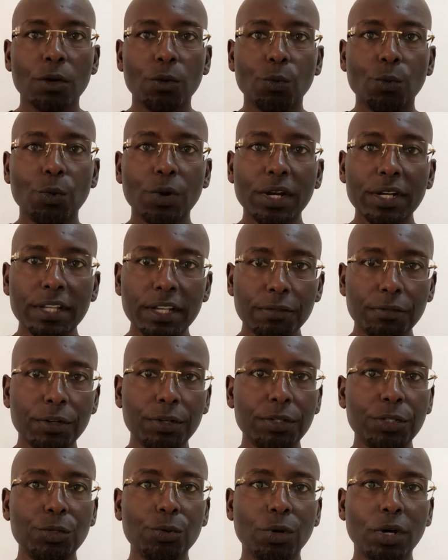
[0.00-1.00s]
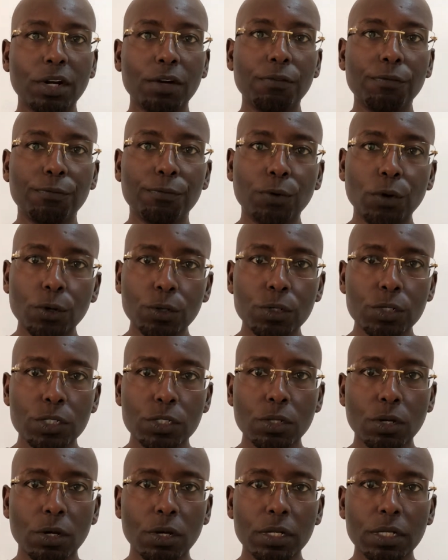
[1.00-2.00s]
Whatever you are
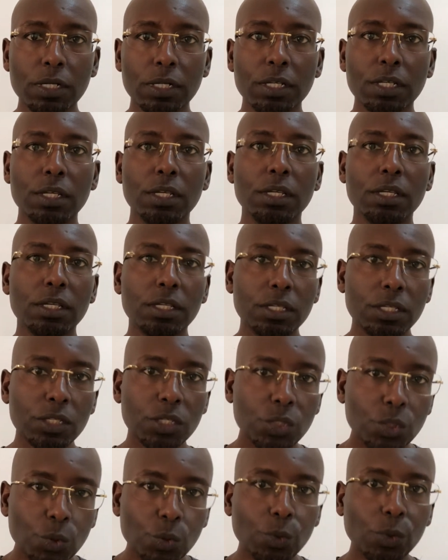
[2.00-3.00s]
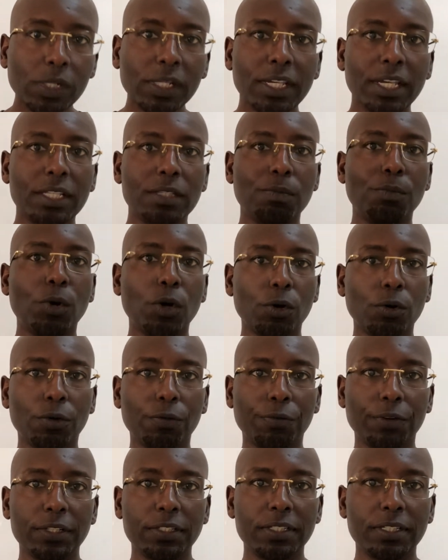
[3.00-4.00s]
focused on, you will get more
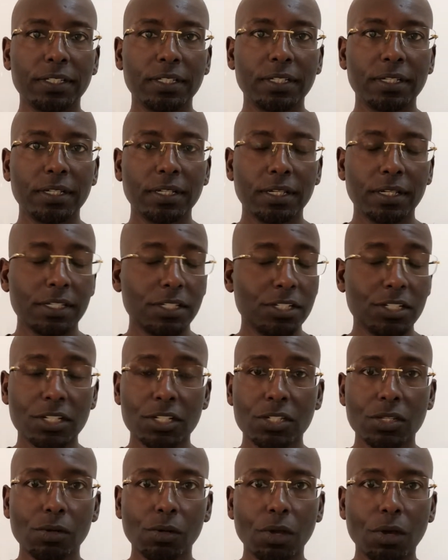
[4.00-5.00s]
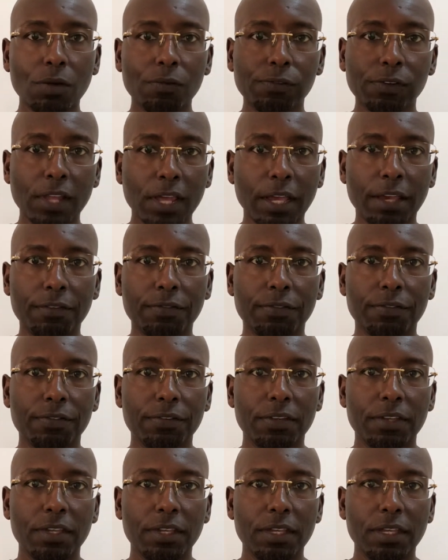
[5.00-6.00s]
of it. It's just a law of life.
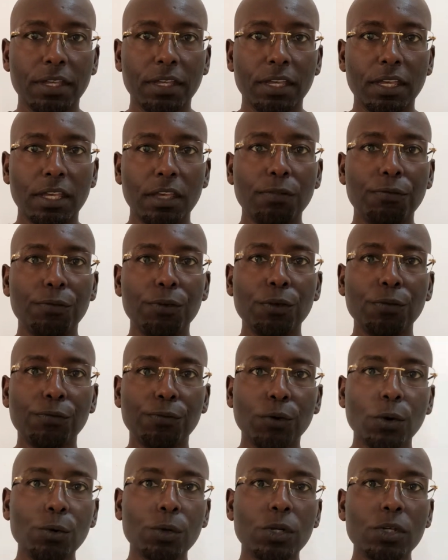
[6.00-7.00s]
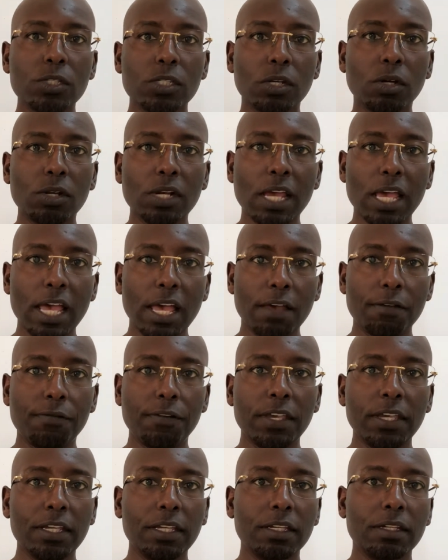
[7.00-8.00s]
If you focus on
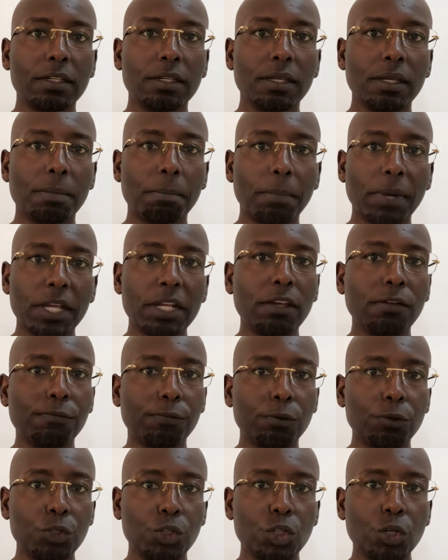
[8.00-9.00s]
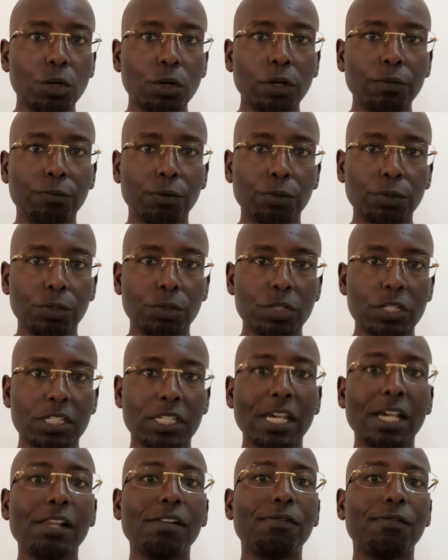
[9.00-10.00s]
having money for joy for
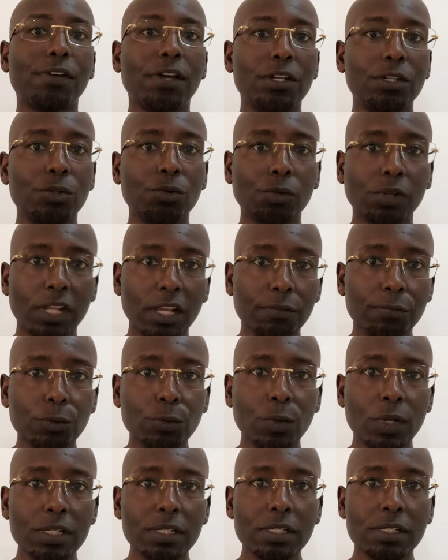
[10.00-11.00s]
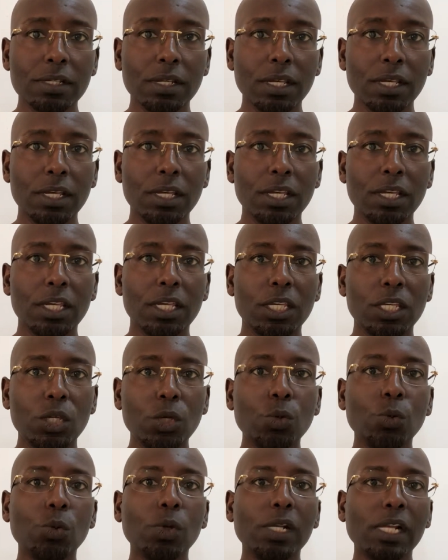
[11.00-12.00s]
yourself and your loved ones,
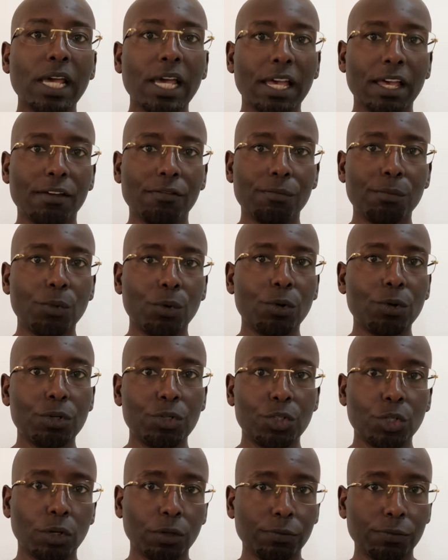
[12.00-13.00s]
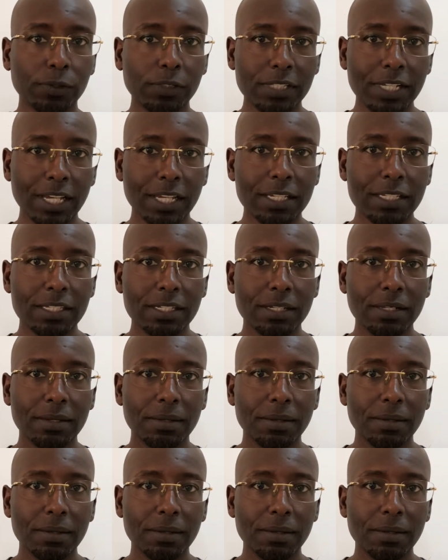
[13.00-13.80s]
you will have more joyful days.